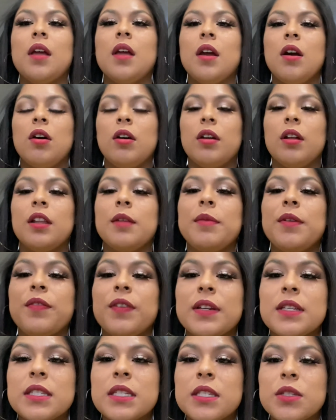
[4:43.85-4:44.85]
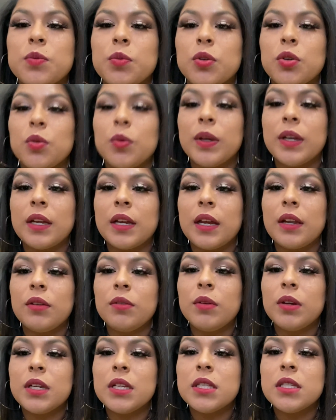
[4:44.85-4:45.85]
on, let me fix this real quick. I don't
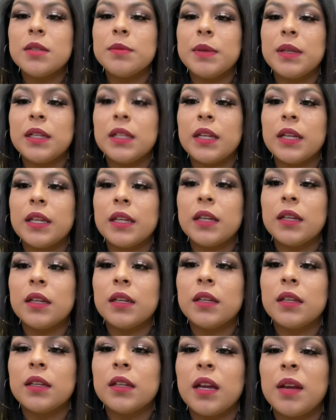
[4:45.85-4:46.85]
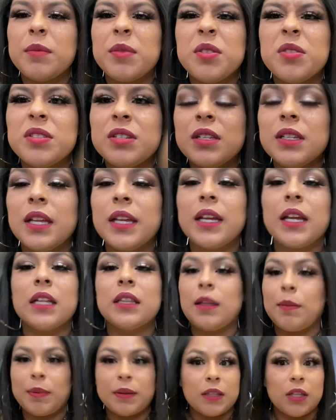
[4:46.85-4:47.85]
want it to be like, I'm using like a
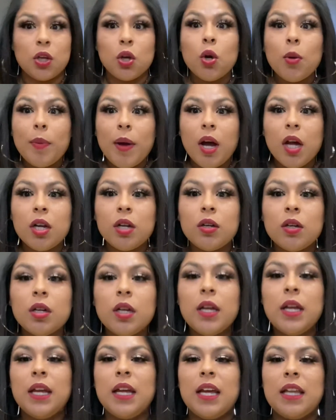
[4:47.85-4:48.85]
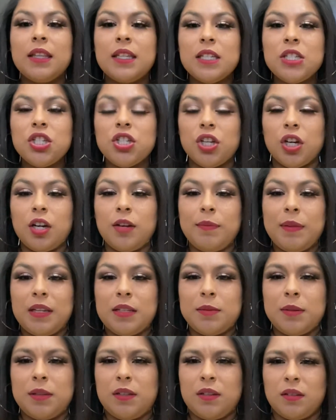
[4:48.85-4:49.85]
Tapatio bottle. This shirt
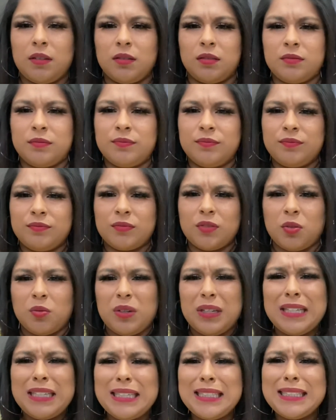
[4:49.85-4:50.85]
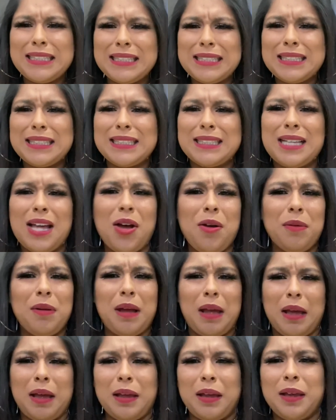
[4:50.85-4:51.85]
makes me look, what?
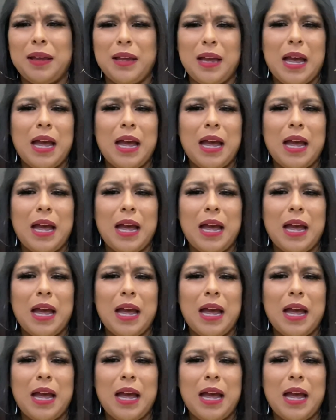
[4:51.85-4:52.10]
Okay.